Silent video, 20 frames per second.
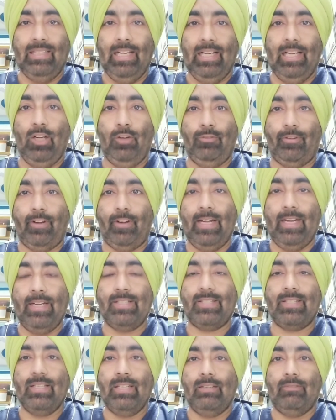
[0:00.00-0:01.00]
Hello
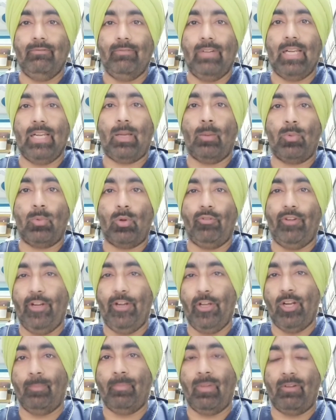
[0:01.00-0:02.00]
friends, welcome to
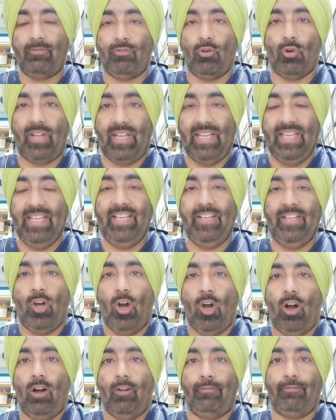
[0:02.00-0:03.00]
video number 14
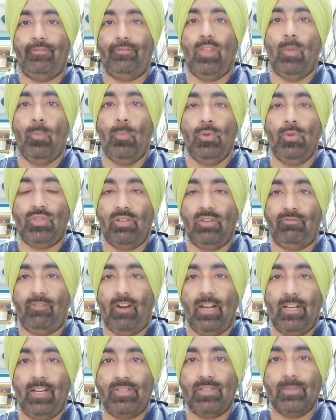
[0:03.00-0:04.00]
of the mutual
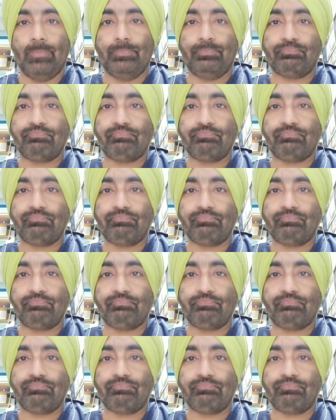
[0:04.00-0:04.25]
funds.